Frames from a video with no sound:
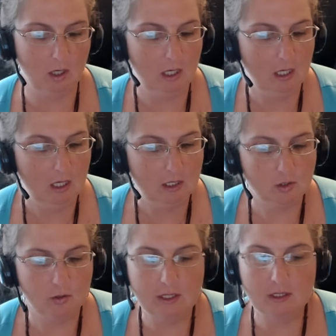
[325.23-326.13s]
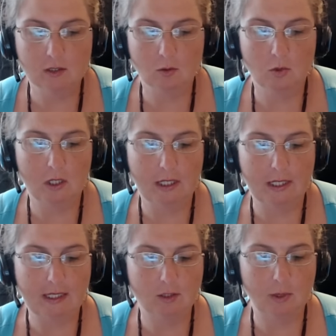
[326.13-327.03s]
So this is a really nice
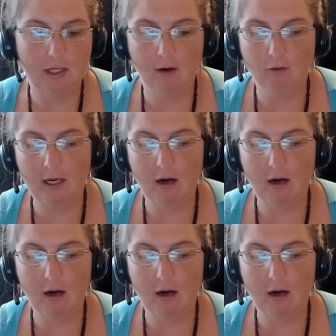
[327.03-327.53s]
recovery card.